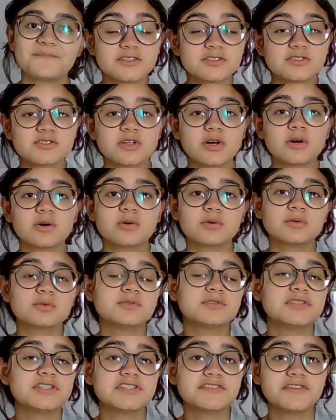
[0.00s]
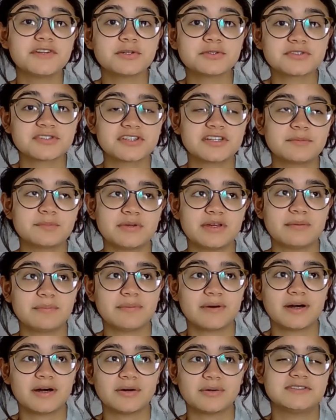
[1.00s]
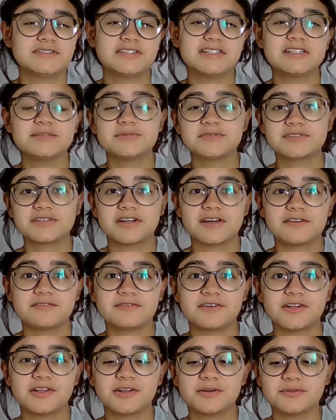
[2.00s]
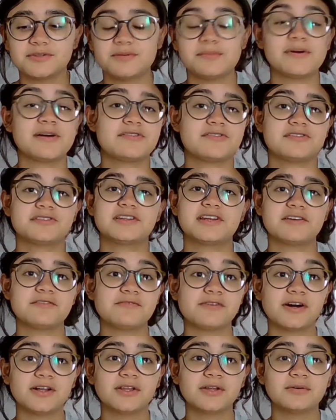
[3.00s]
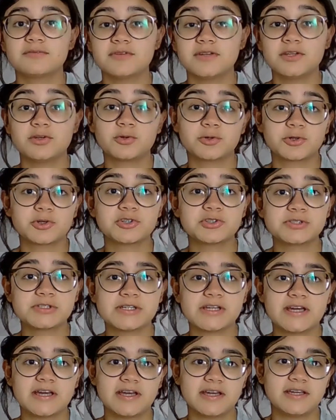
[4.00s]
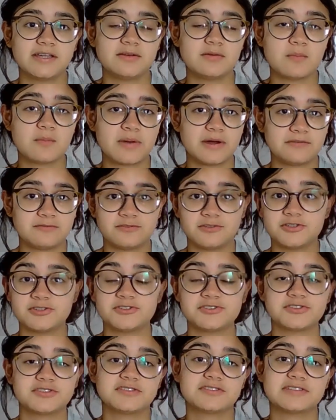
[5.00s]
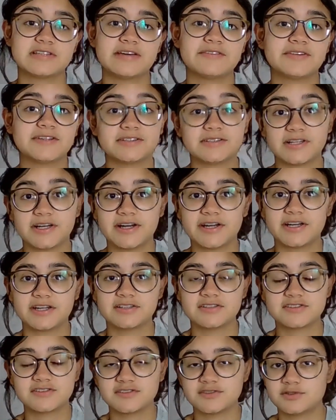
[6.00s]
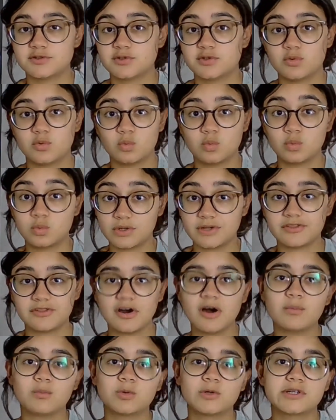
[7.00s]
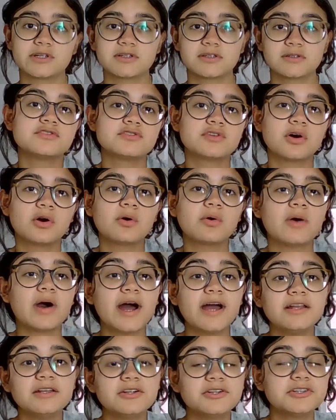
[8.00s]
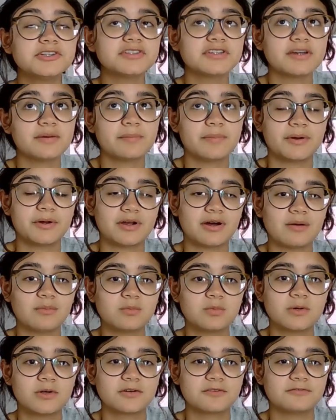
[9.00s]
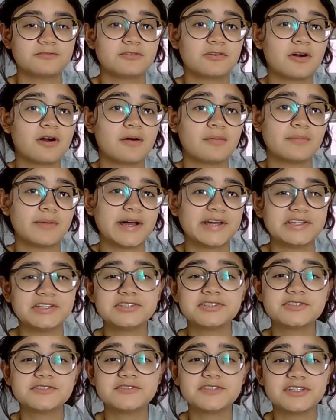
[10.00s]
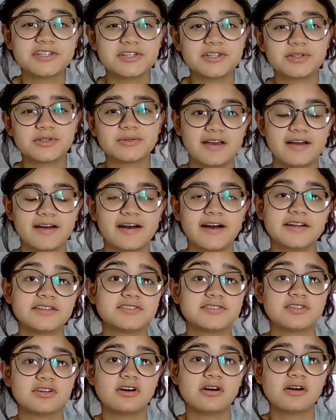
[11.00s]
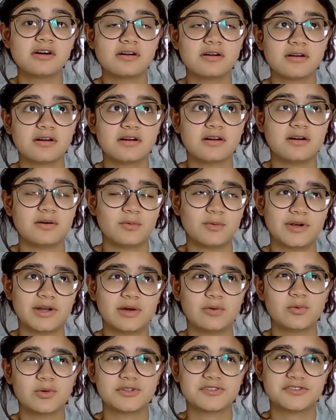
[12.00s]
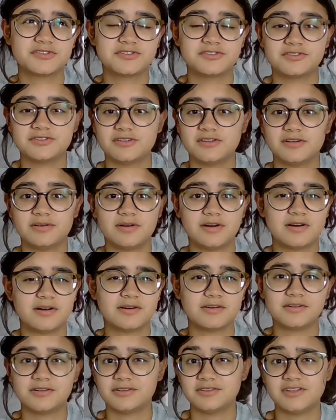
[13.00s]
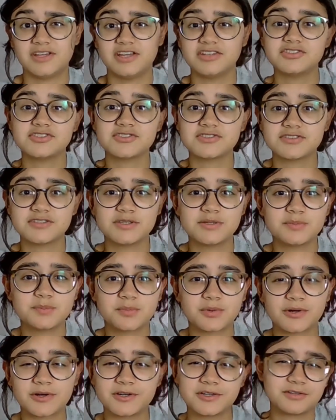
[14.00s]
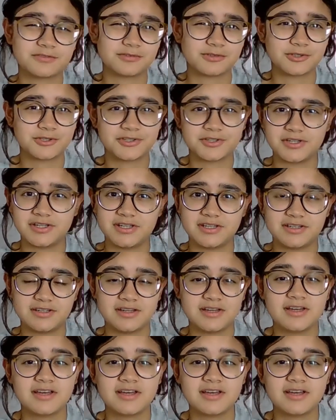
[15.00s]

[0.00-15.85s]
So this video is going to be about tips that I follow, the method that I follow in order to gain my first 7 clients with Upwork. So I learned about Upwork from a YouTube video I saw when I was on the agency part of learning